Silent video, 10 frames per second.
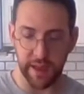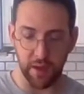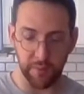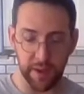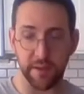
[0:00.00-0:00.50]

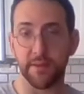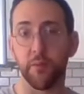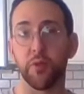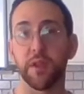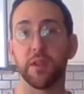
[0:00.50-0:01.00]
Now, because
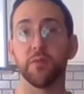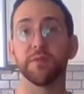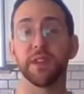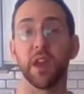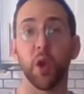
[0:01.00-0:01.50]
I'm only
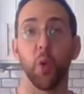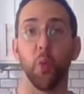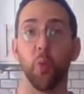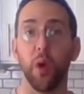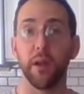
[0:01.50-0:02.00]
using
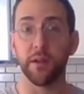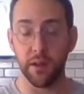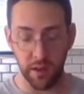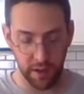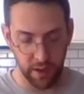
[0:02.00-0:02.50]

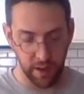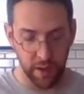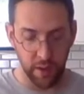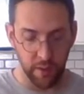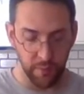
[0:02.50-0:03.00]
one
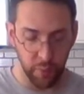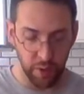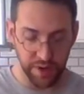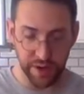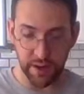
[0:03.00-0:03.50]

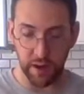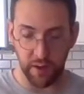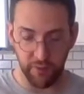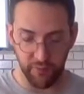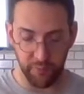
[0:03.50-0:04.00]
portion
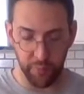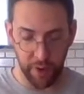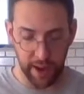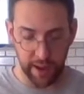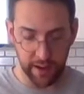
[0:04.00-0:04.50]
of
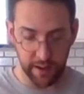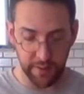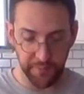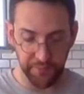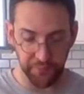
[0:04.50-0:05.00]
bread,
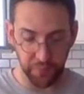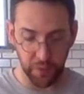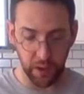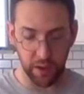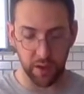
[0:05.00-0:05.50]

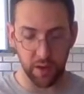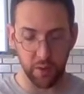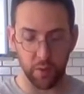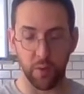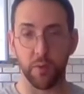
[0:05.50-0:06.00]

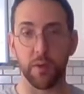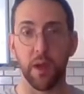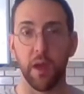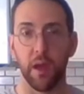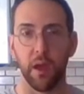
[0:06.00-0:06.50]
let's
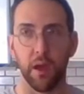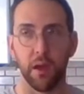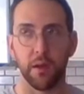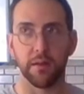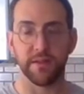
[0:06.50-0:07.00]

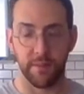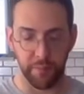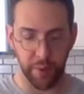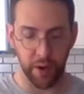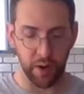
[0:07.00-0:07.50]
see,
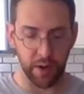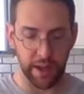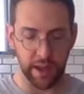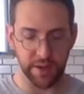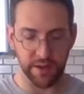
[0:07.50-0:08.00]
per
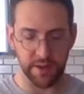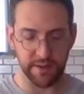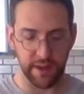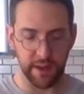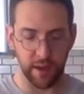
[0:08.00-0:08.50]
each,
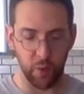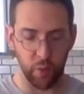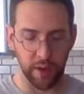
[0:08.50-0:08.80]
it's like